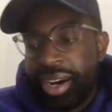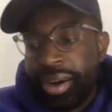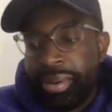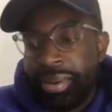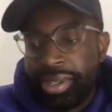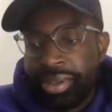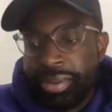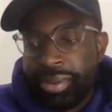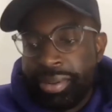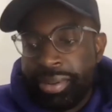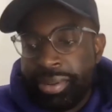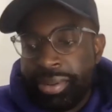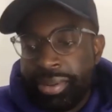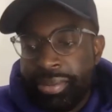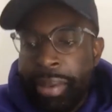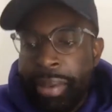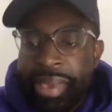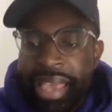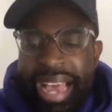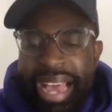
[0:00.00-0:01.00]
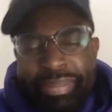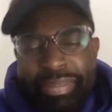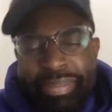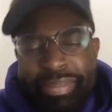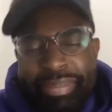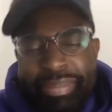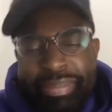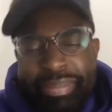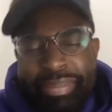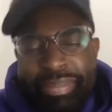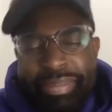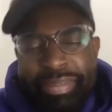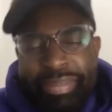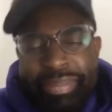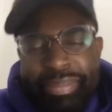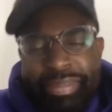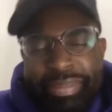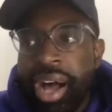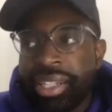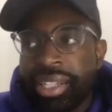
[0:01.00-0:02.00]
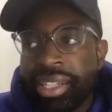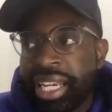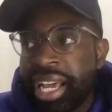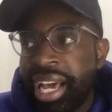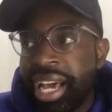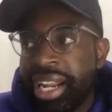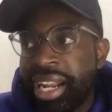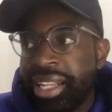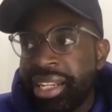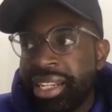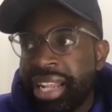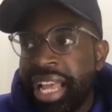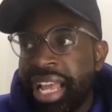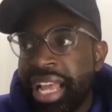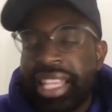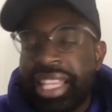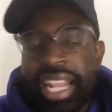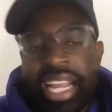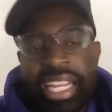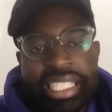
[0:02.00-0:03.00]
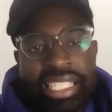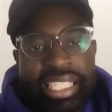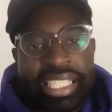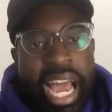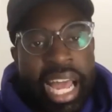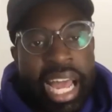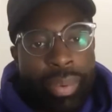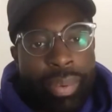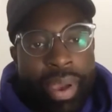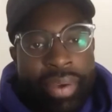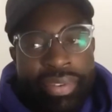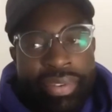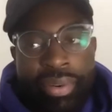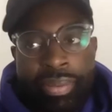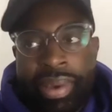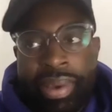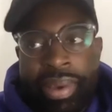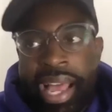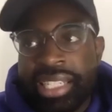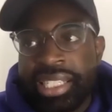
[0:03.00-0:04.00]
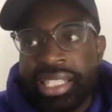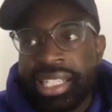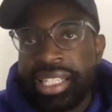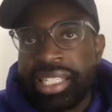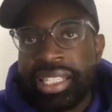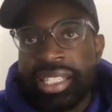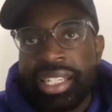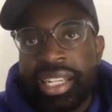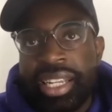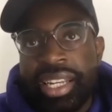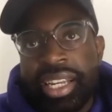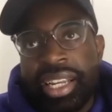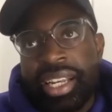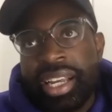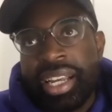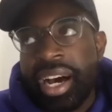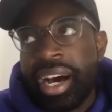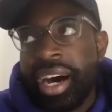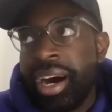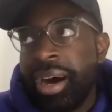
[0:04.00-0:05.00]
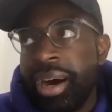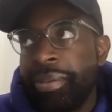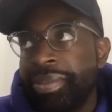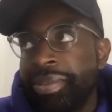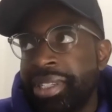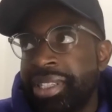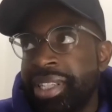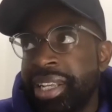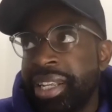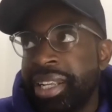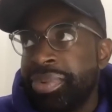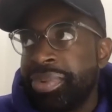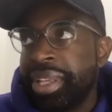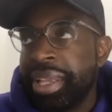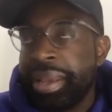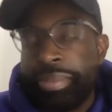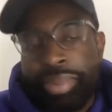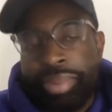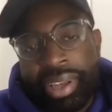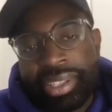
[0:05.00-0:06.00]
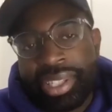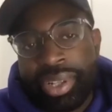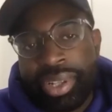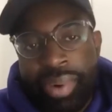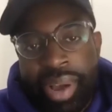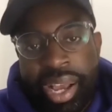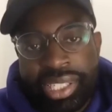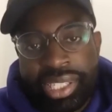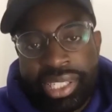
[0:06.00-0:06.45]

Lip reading: maybe in high school and college, I kind of, not that I shied away from it, I just didn't really embrace it where I should